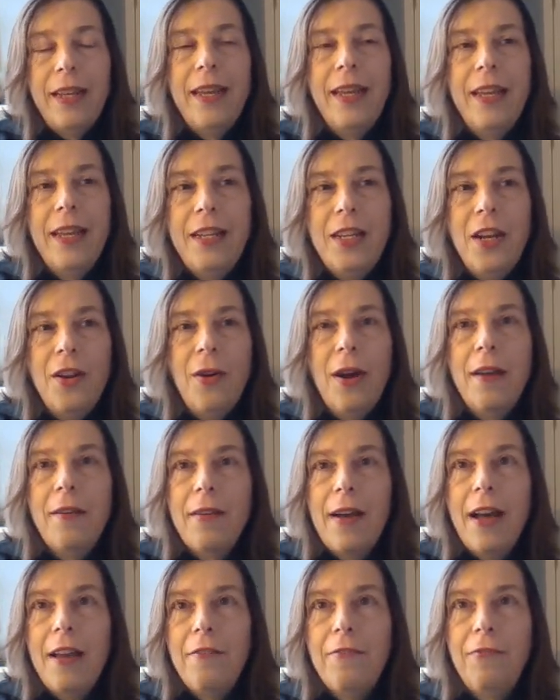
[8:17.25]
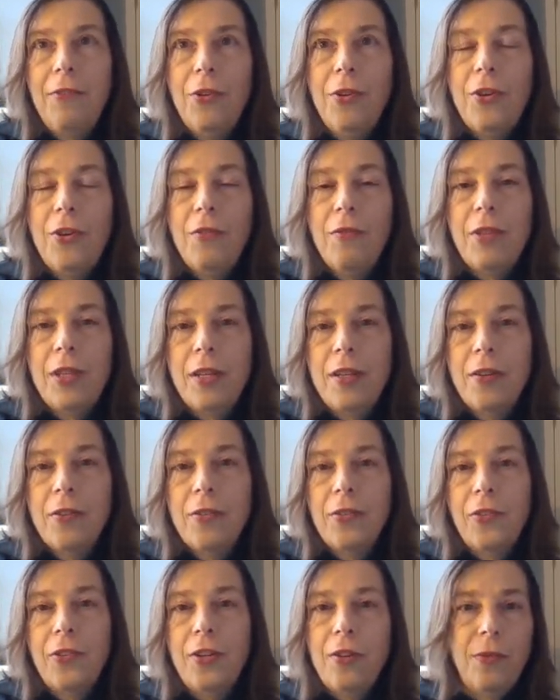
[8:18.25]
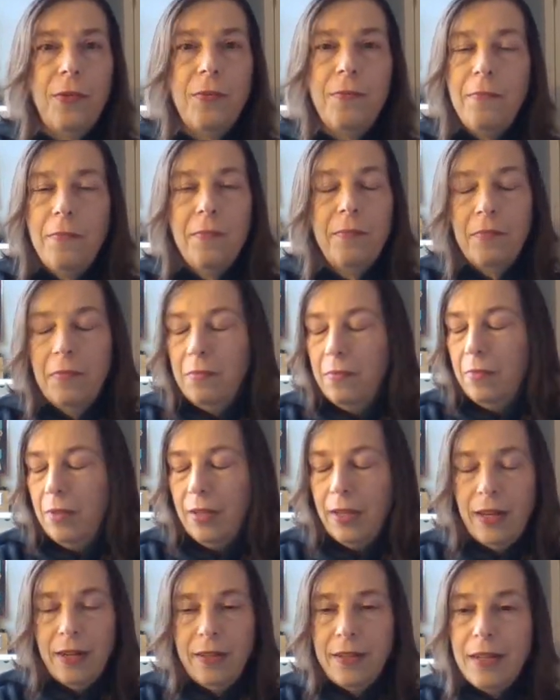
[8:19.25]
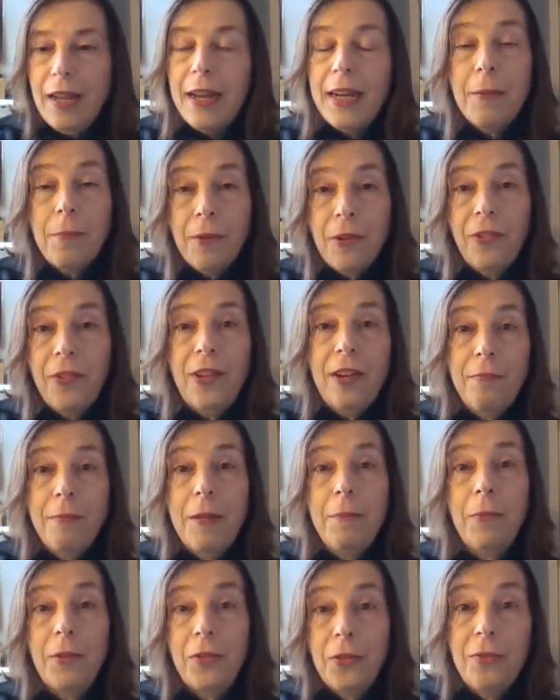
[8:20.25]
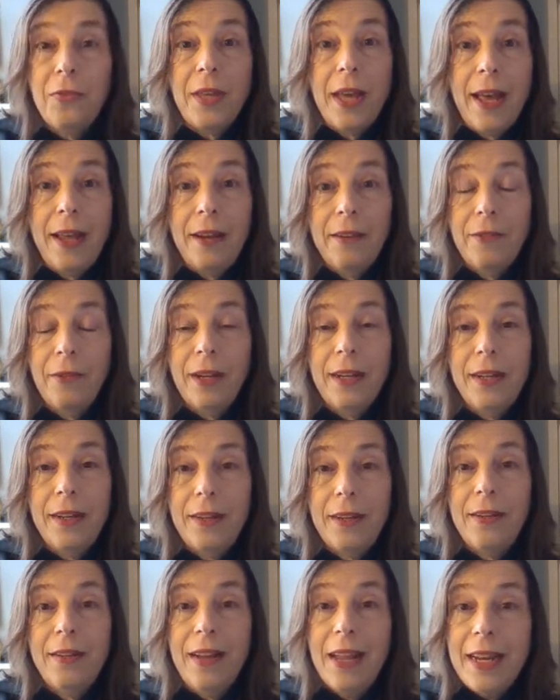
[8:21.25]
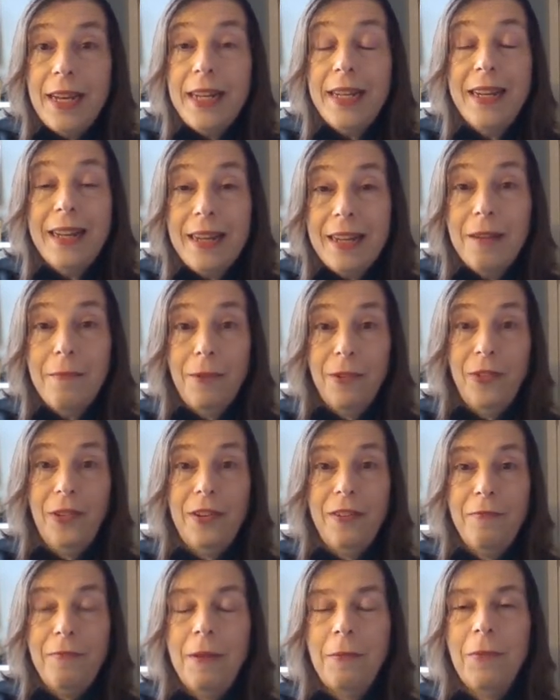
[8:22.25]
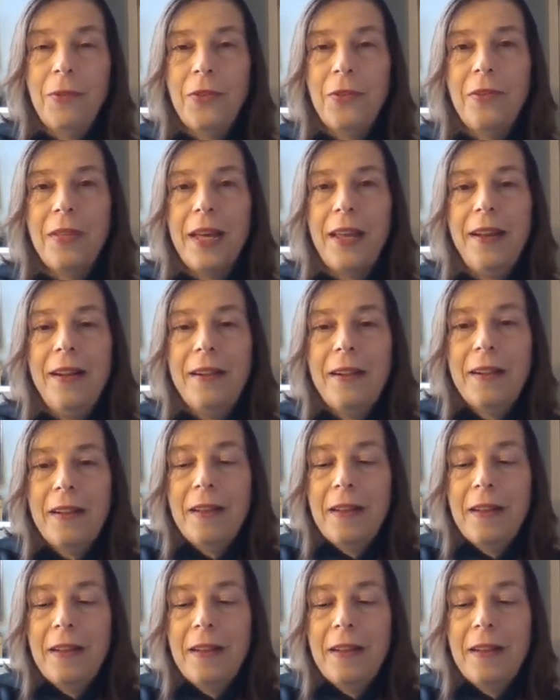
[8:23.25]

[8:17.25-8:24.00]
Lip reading: And, I've learned over the years, 90% of people do that, right? 99% of people do that.